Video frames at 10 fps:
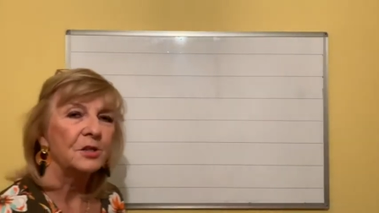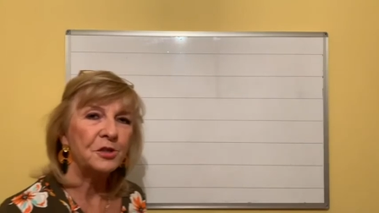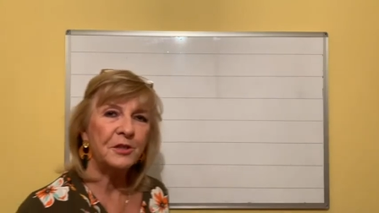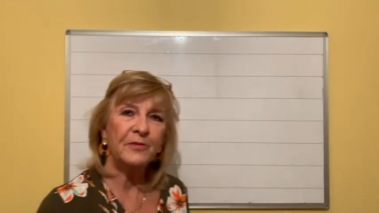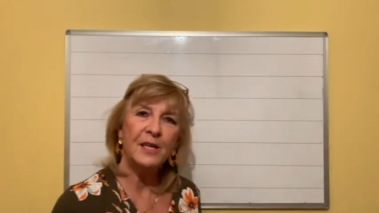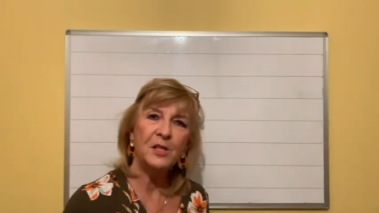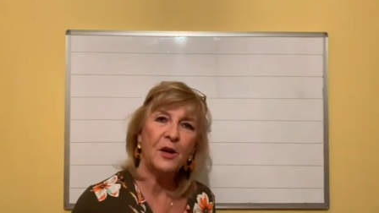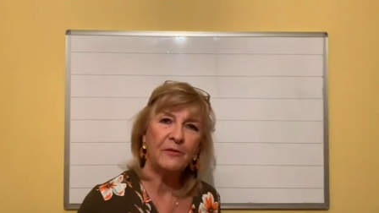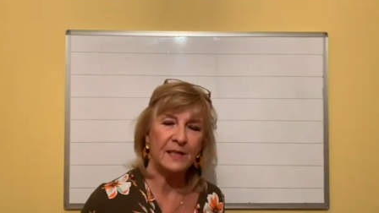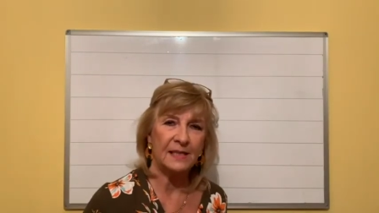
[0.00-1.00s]
to finish
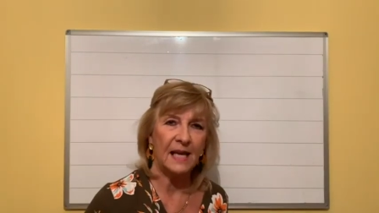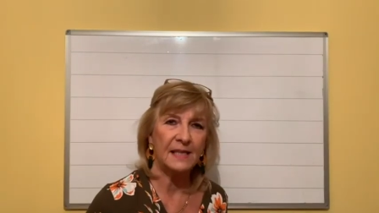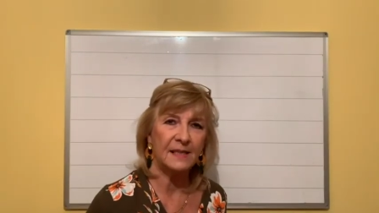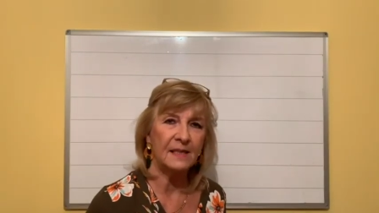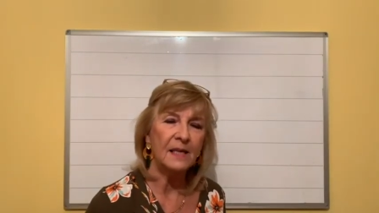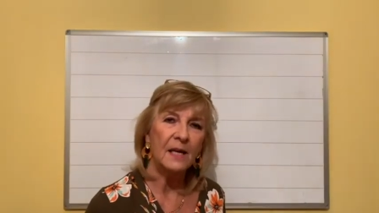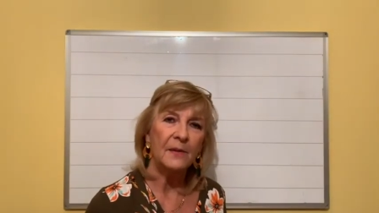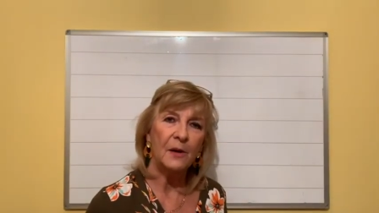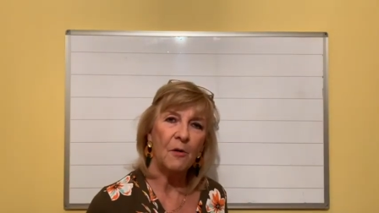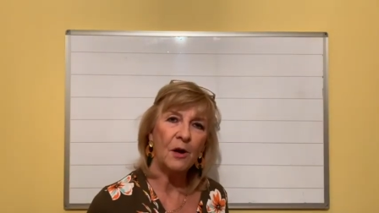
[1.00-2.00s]
off this lesson,
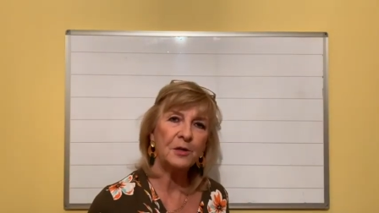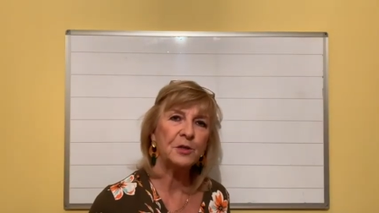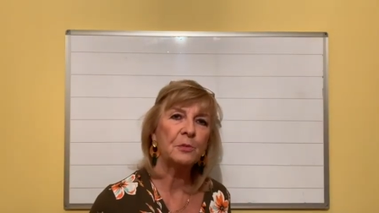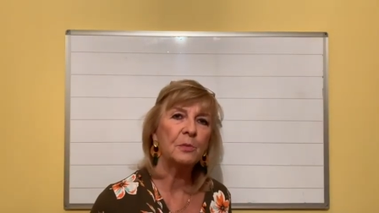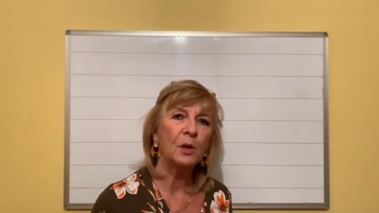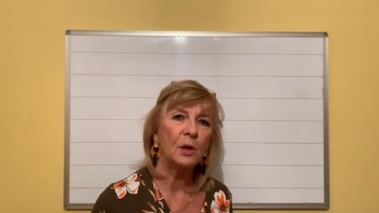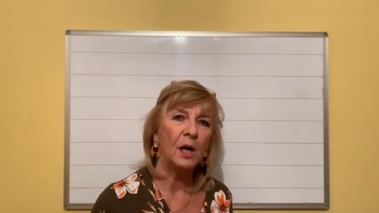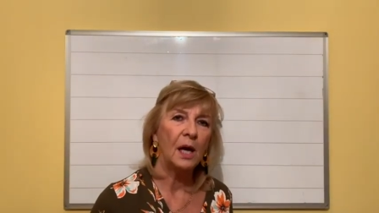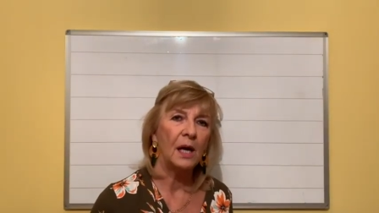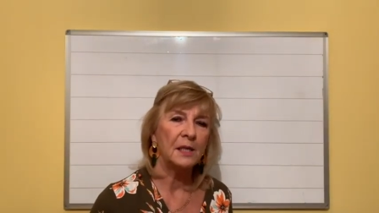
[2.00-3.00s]
there are some
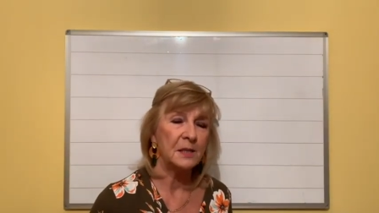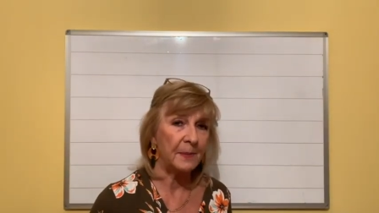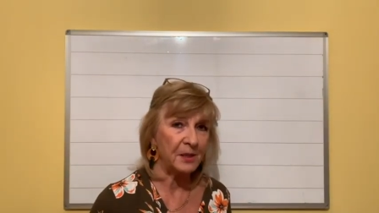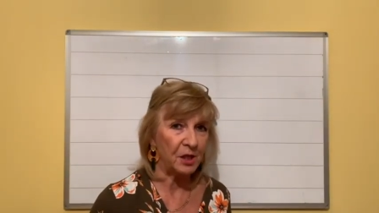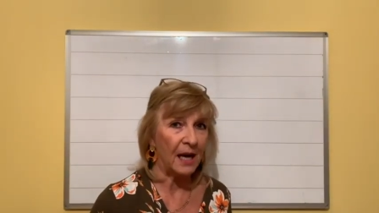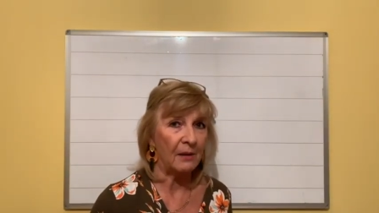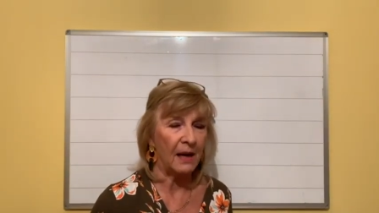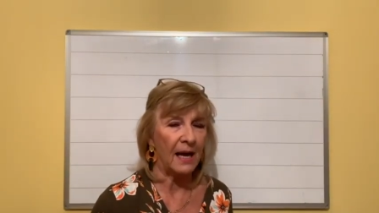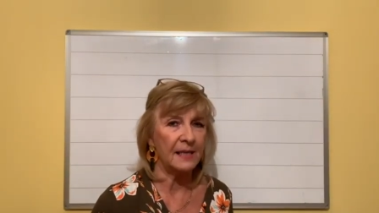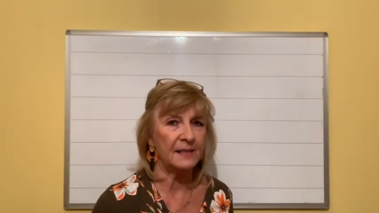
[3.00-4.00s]
special
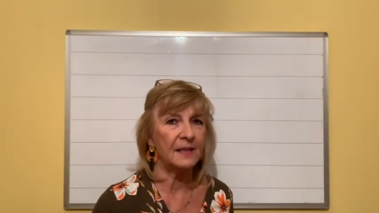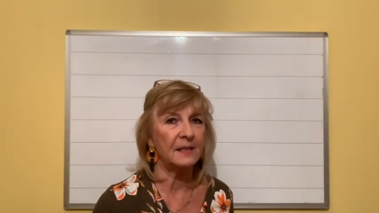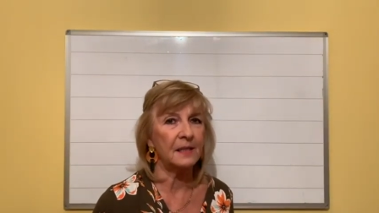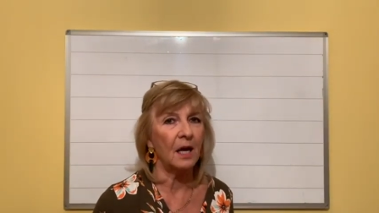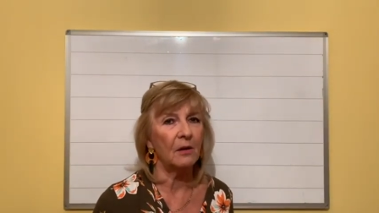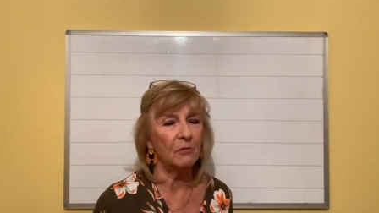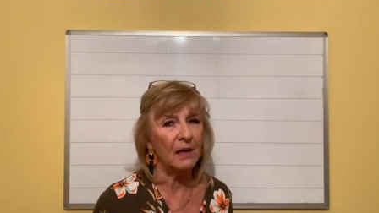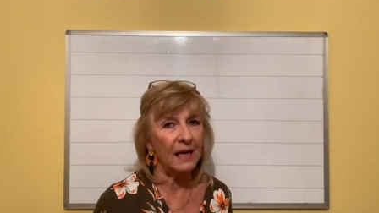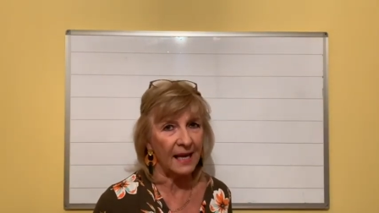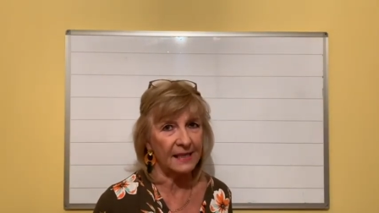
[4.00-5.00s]
outlines that
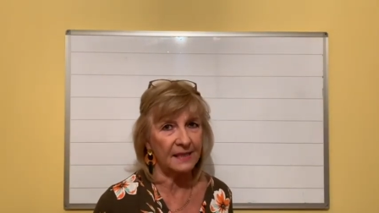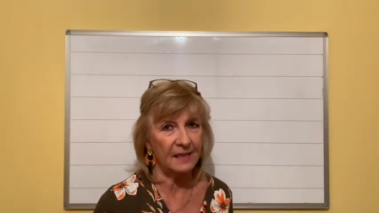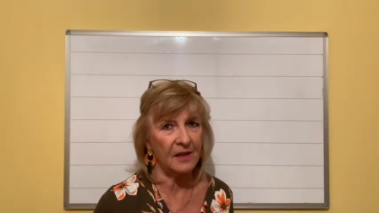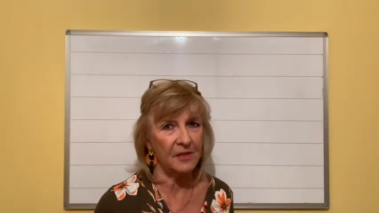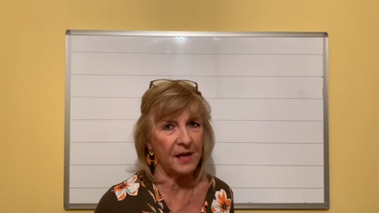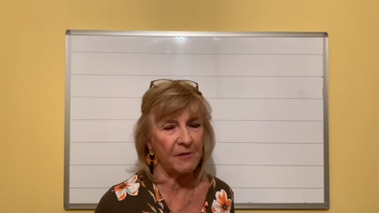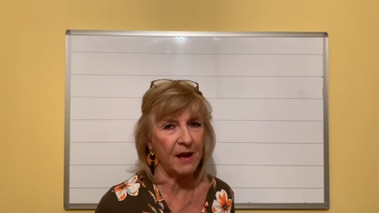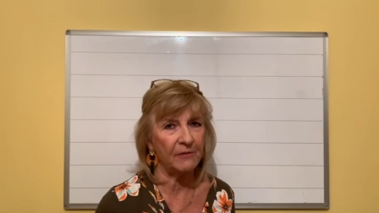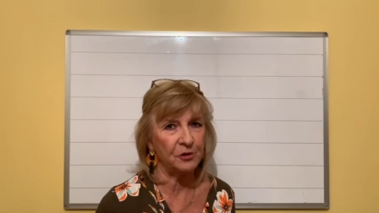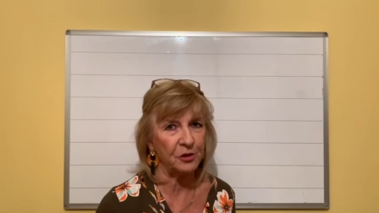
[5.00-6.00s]
relate to the theory
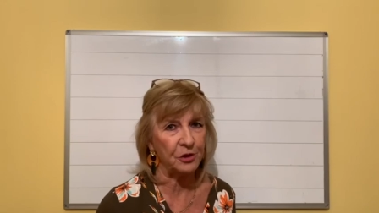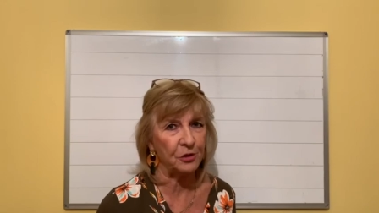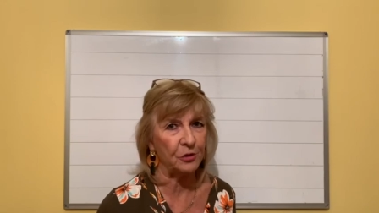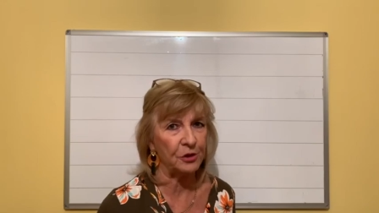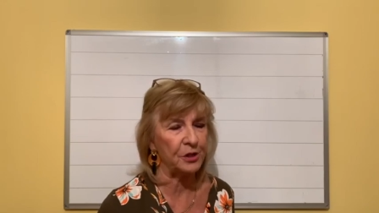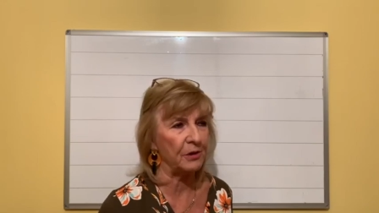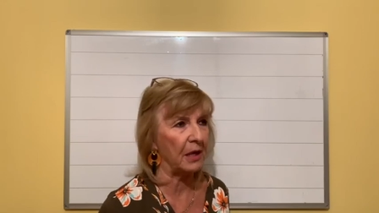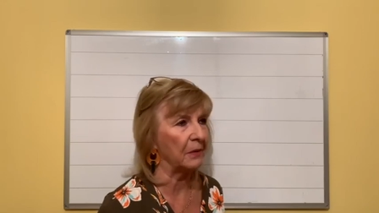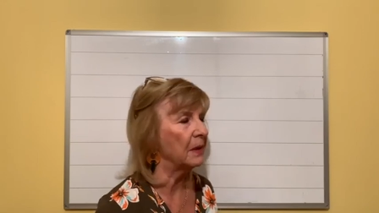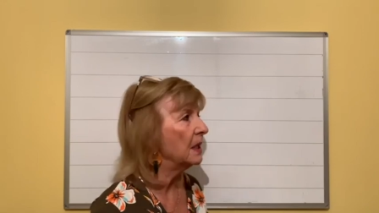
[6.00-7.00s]
I've just taught to you.
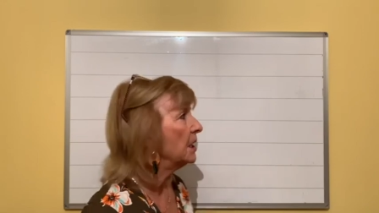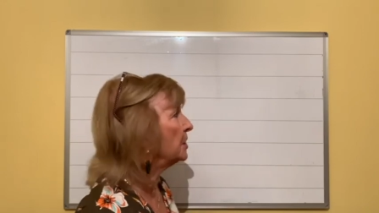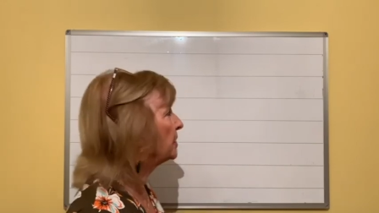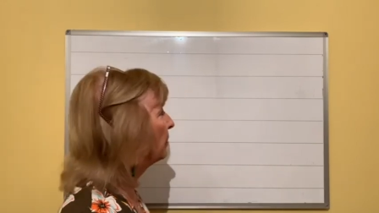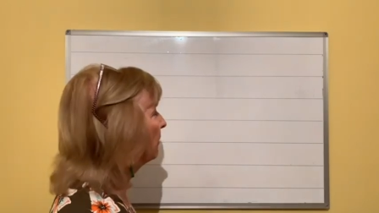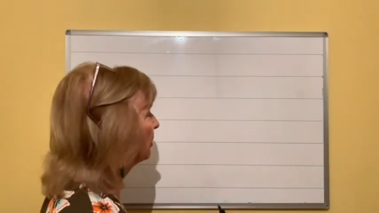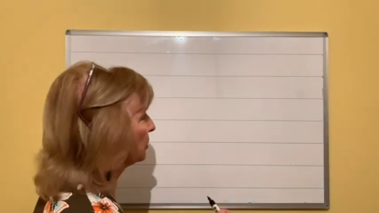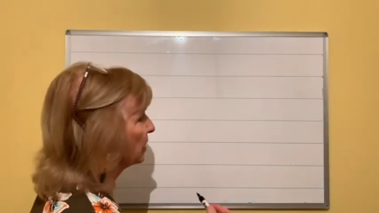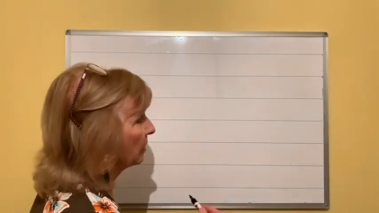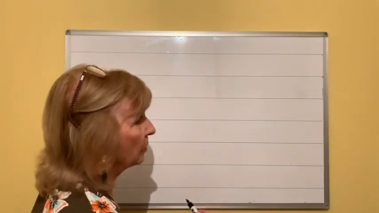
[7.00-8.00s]
So we've looked
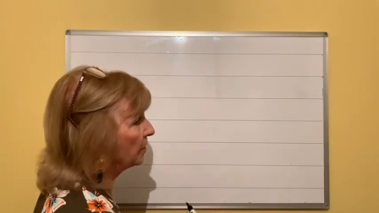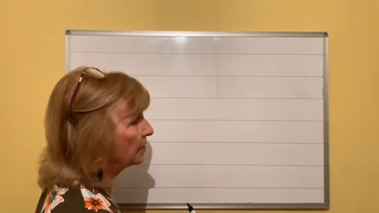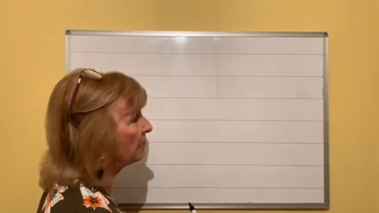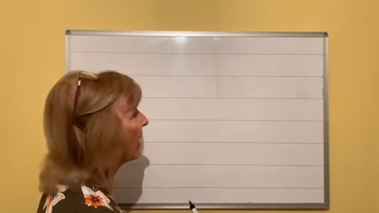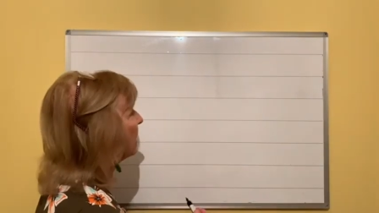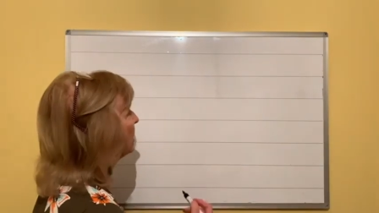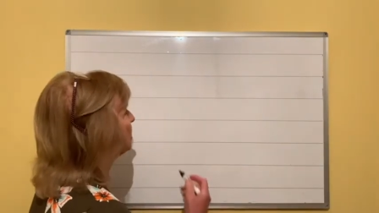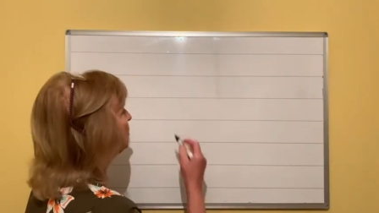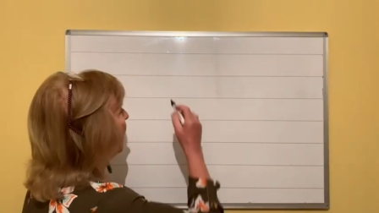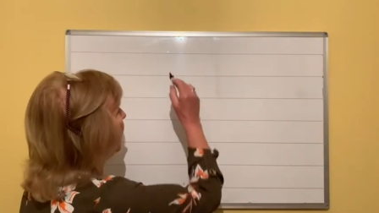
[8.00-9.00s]
at the word
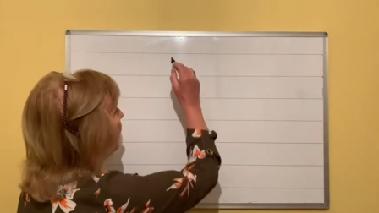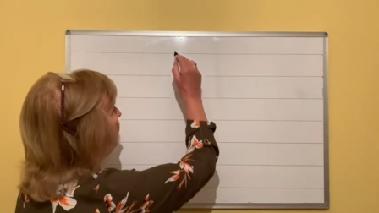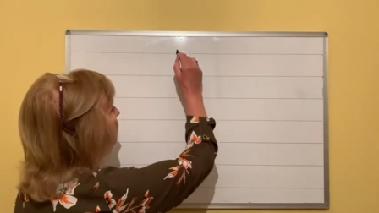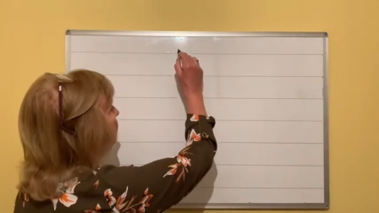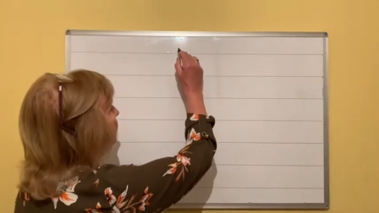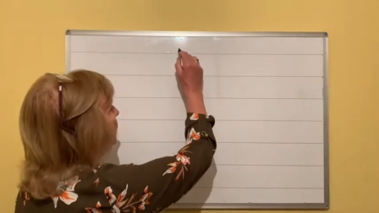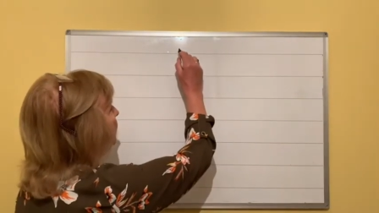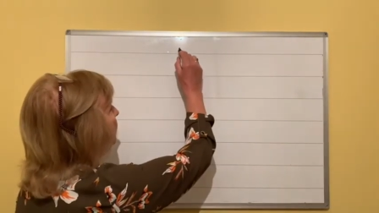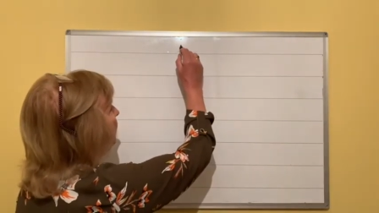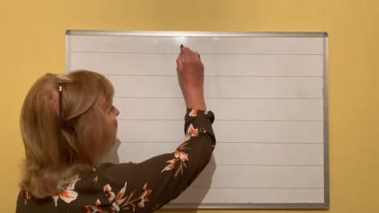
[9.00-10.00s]
arrange, where
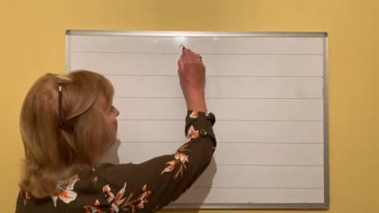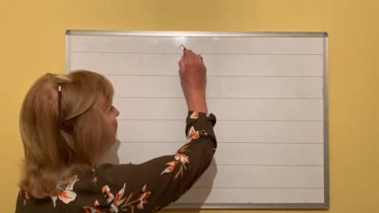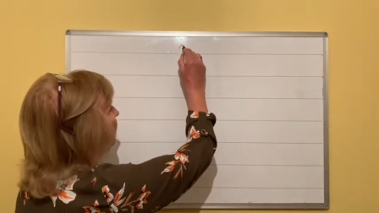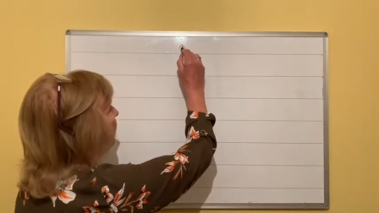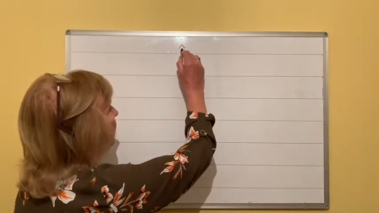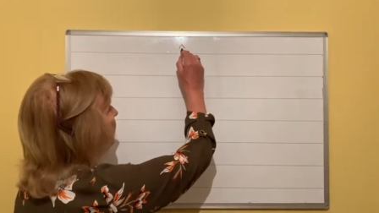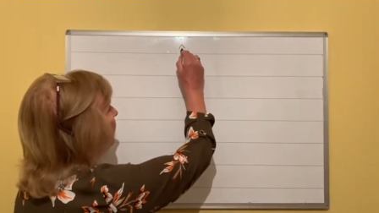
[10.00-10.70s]
you have the